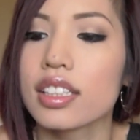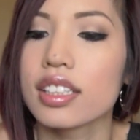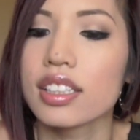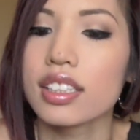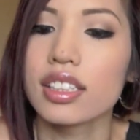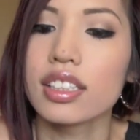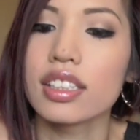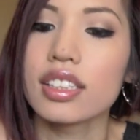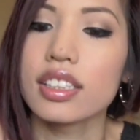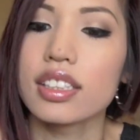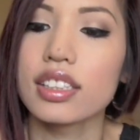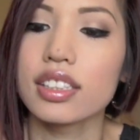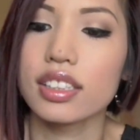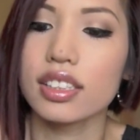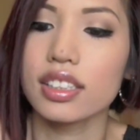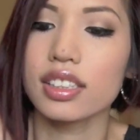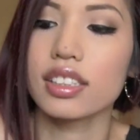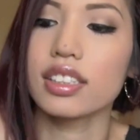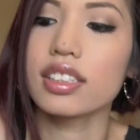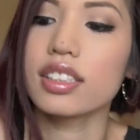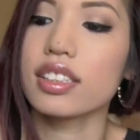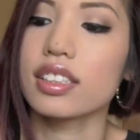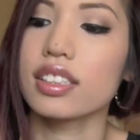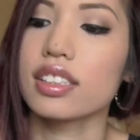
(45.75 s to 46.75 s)

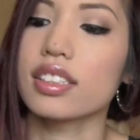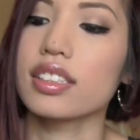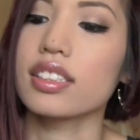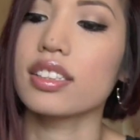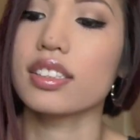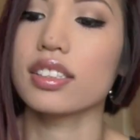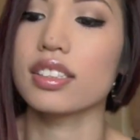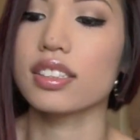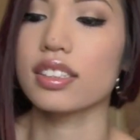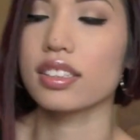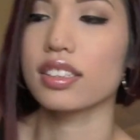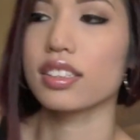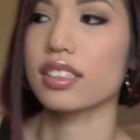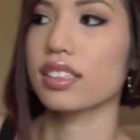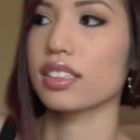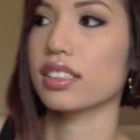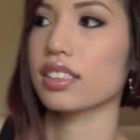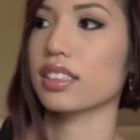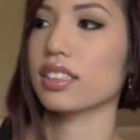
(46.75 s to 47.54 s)
[no speech]